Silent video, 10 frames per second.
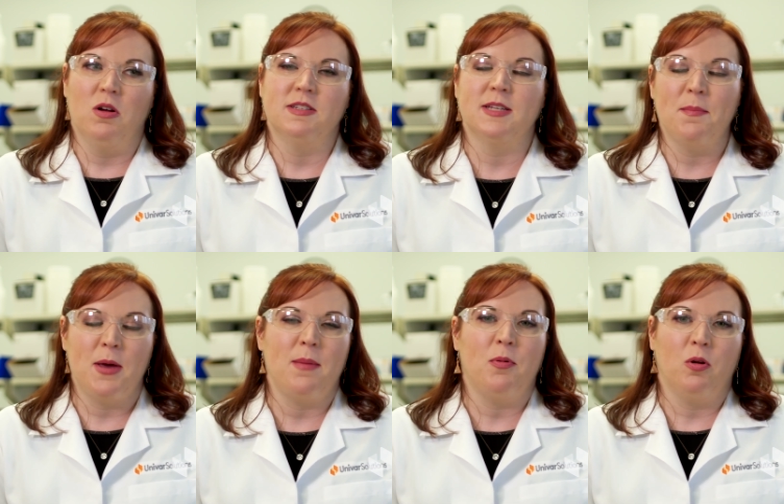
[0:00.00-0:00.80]
some
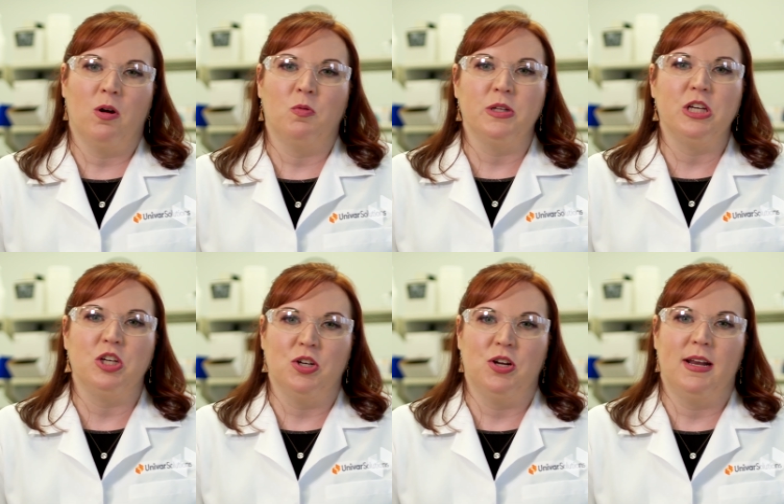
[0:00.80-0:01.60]
people are really
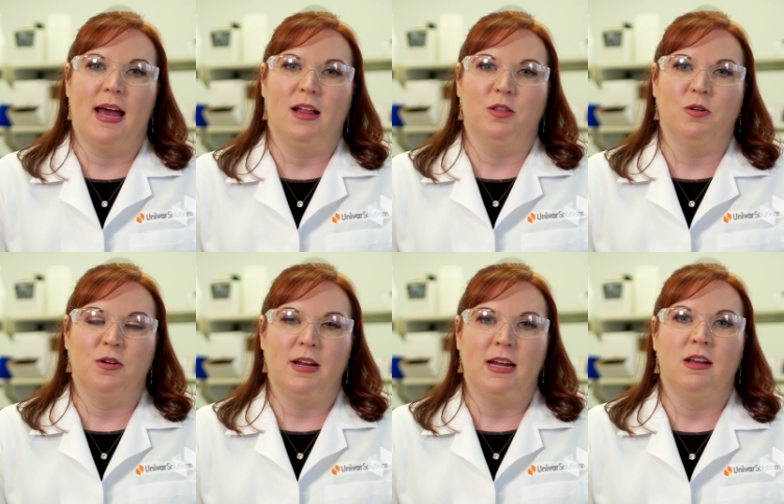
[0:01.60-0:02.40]
good at
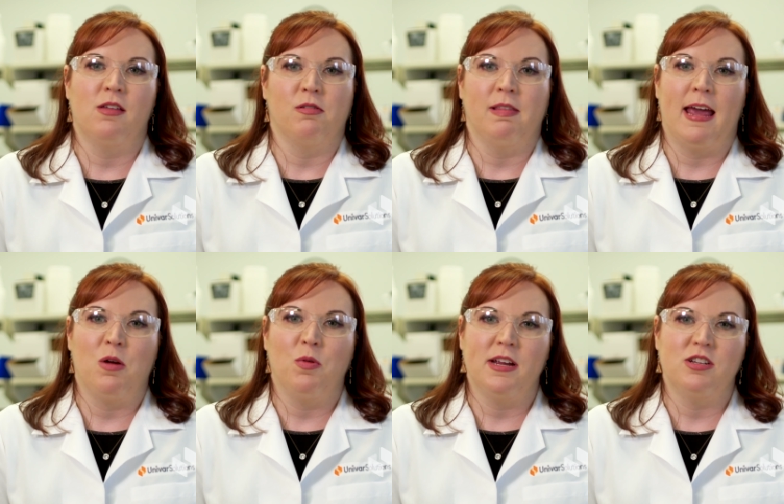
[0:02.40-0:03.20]
learning another
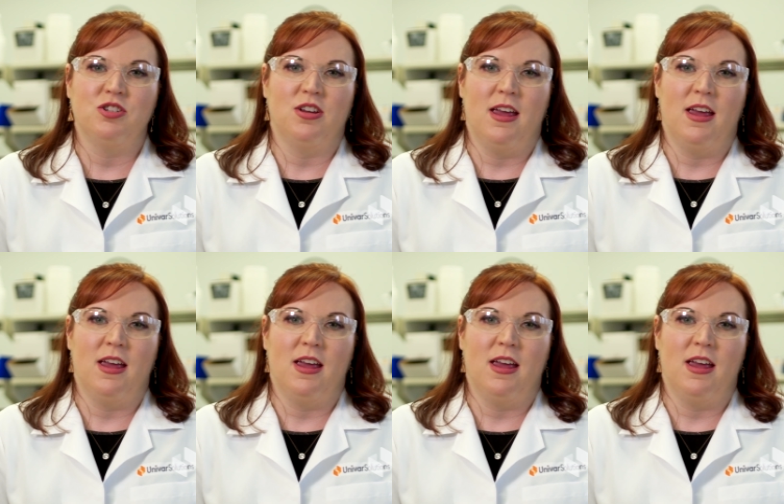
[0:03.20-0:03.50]
language